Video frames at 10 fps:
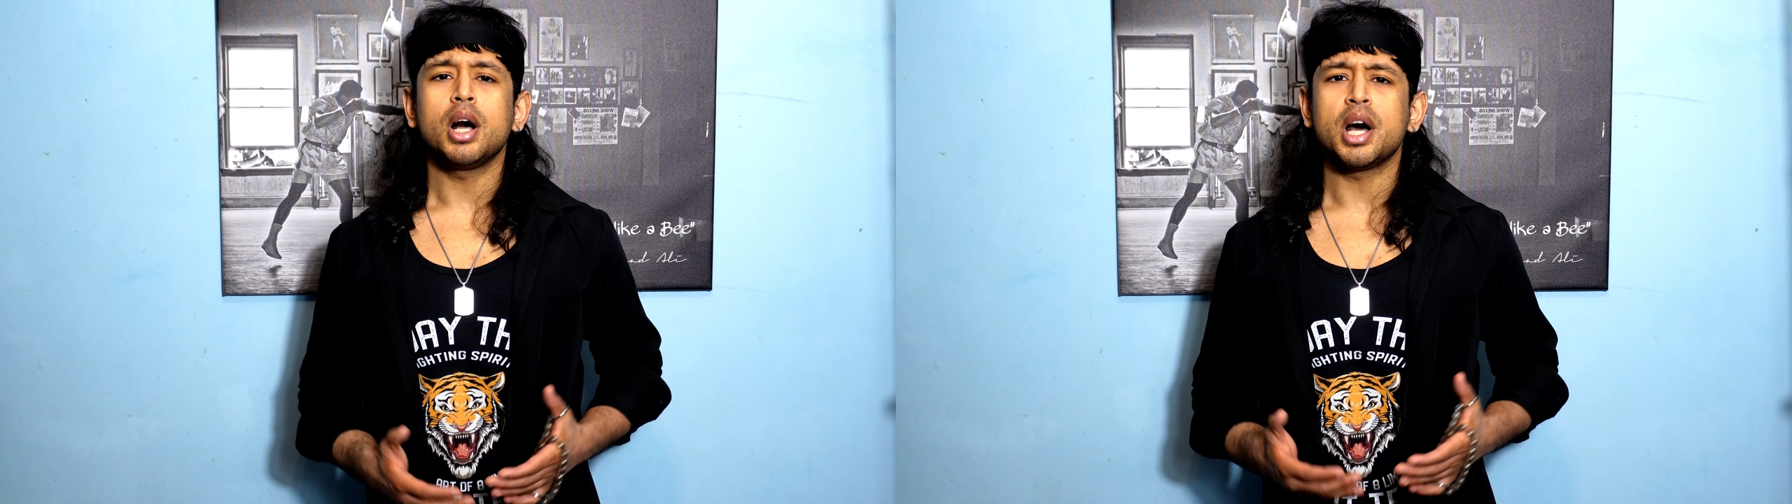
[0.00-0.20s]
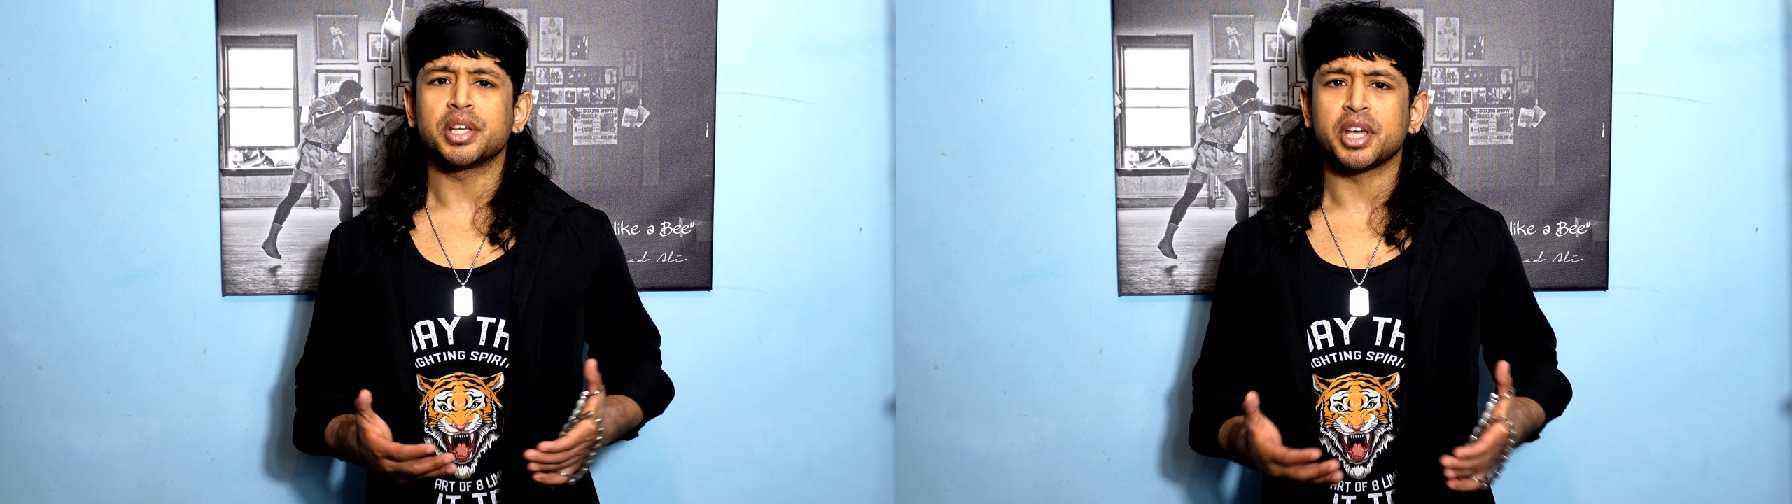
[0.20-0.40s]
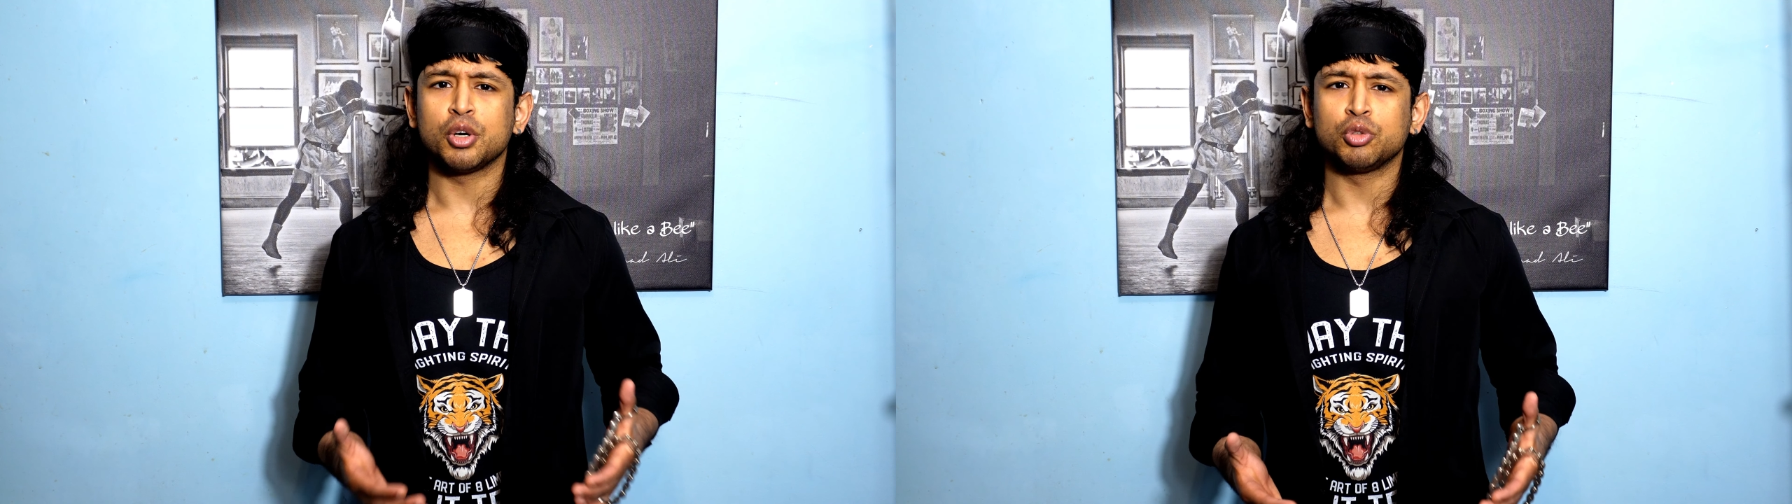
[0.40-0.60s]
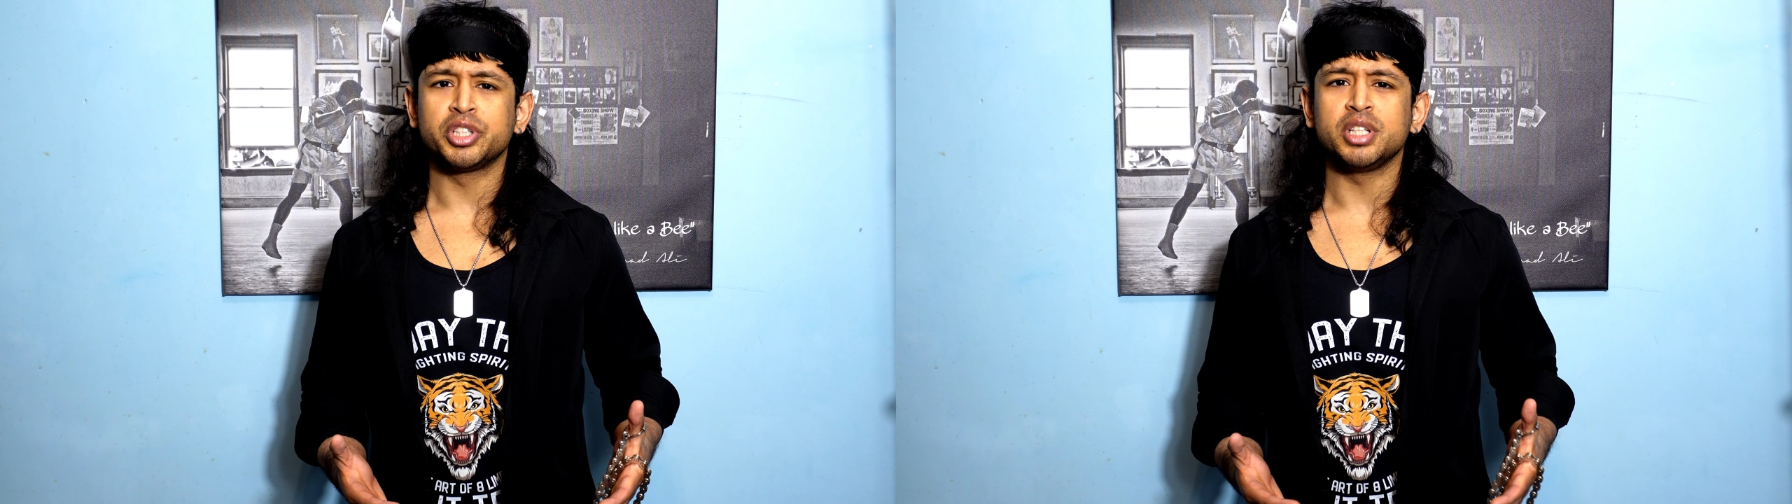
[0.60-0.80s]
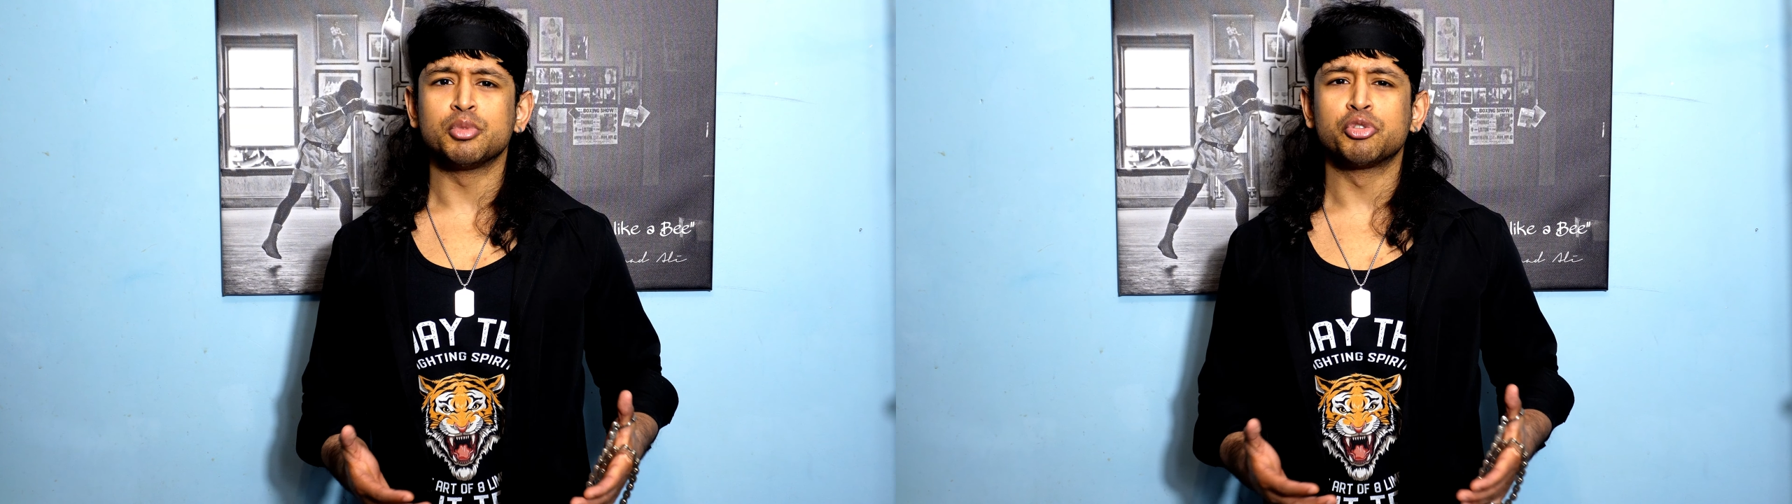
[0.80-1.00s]
Angel
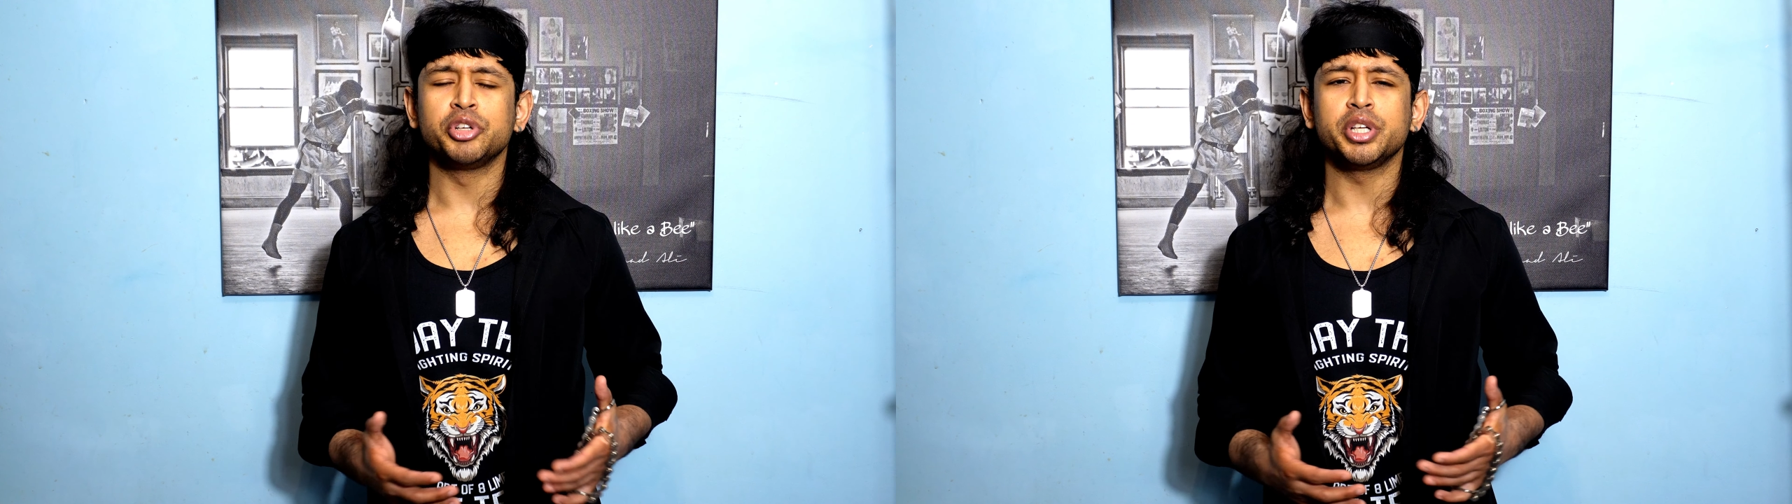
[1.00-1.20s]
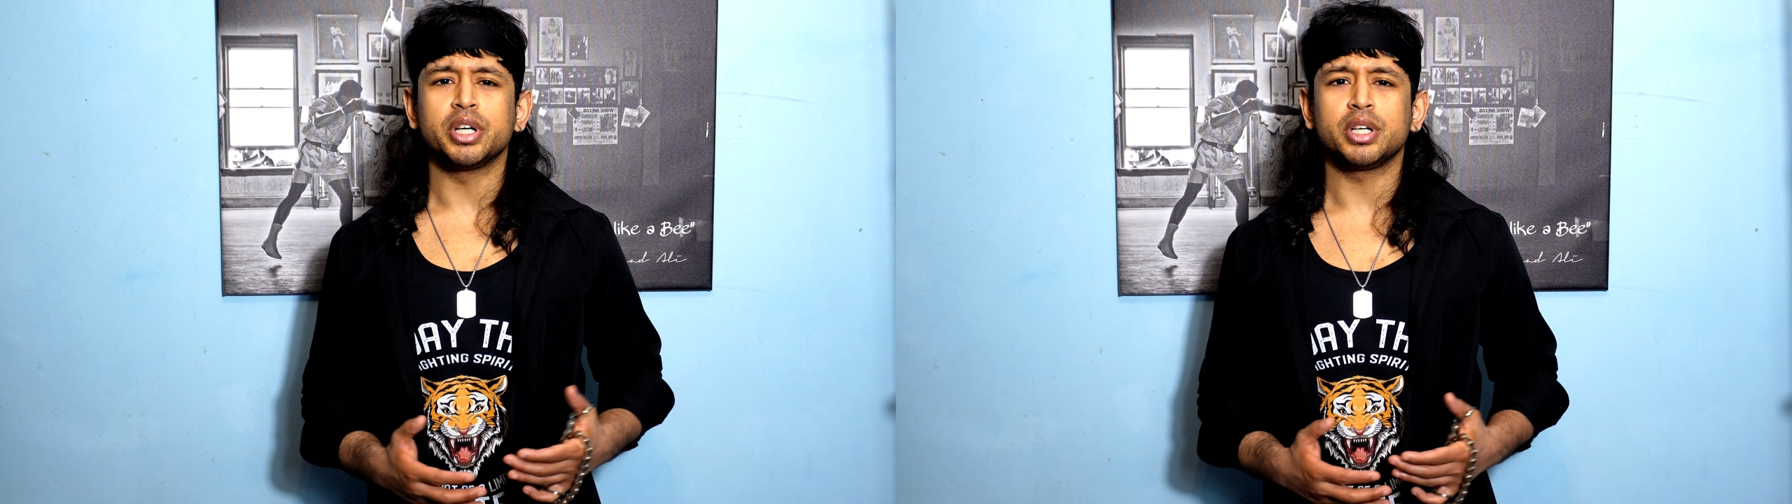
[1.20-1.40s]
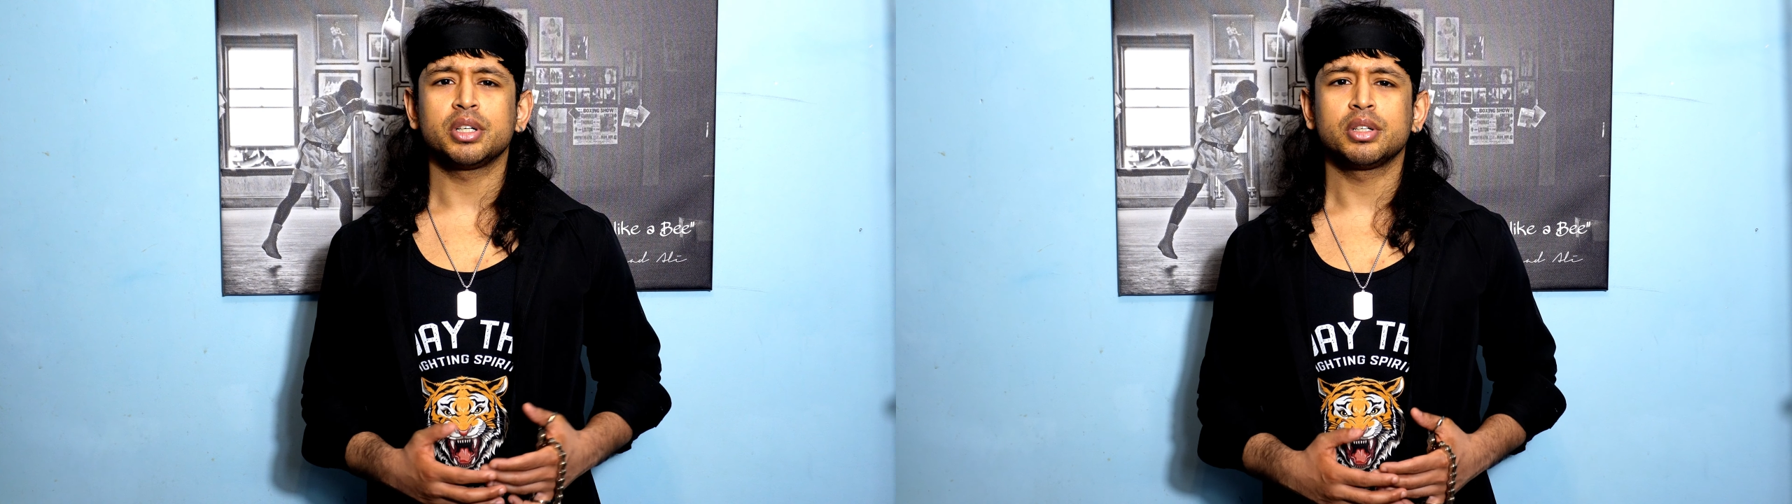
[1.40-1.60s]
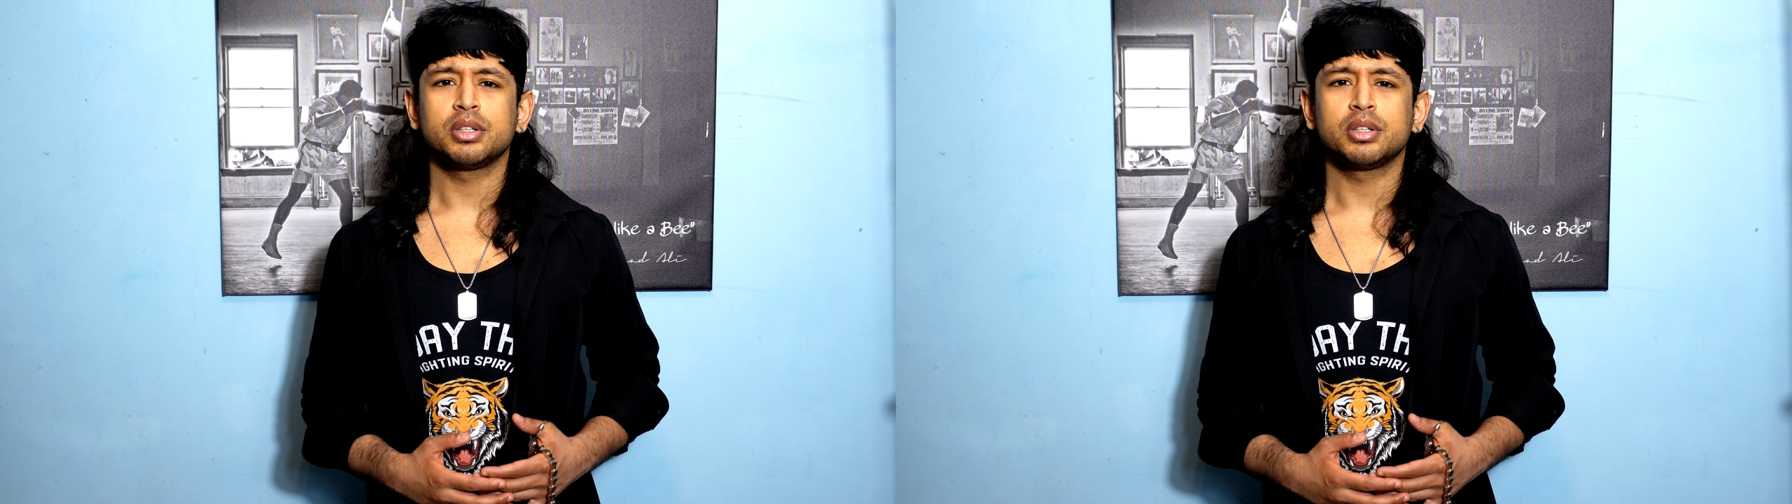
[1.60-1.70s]
Di Maria